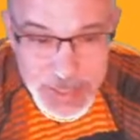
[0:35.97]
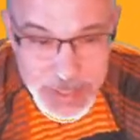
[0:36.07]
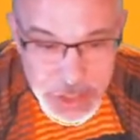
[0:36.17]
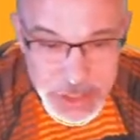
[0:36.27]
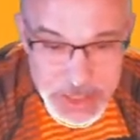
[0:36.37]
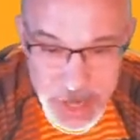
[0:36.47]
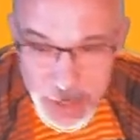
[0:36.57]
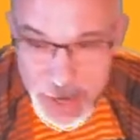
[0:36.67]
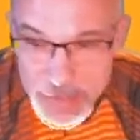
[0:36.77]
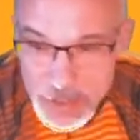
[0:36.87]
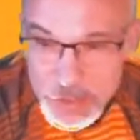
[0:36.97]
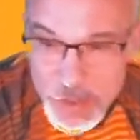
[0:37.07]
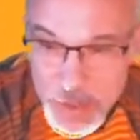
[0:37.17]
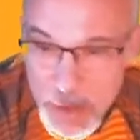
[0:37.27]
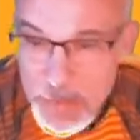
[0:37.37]
just now got the
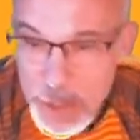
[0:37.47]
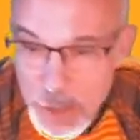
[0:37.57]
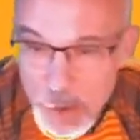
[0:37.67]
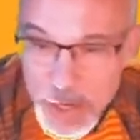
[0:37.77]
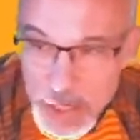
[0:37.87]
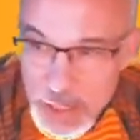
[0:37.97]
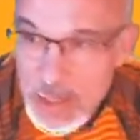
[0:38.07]
stream up and going.